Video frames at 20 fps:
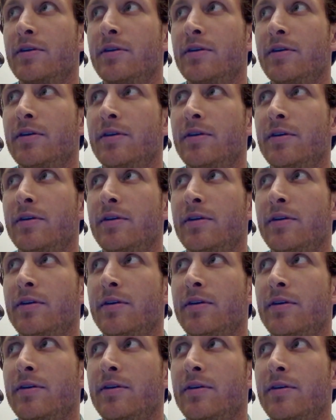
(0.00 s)

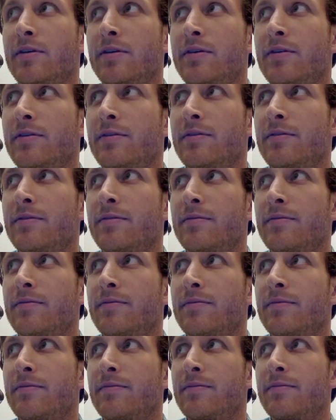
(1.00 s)

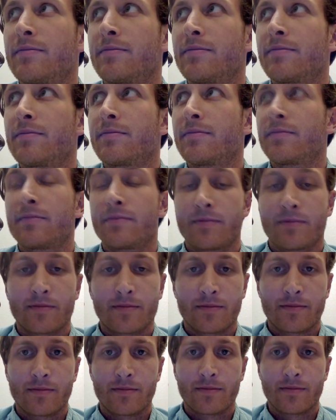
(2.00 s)

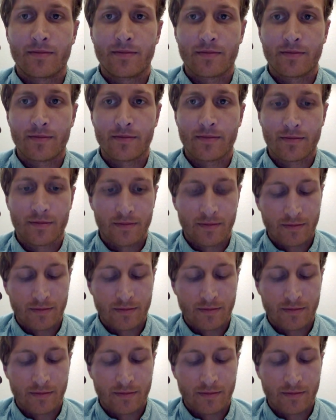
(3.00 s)
Nobody speaks.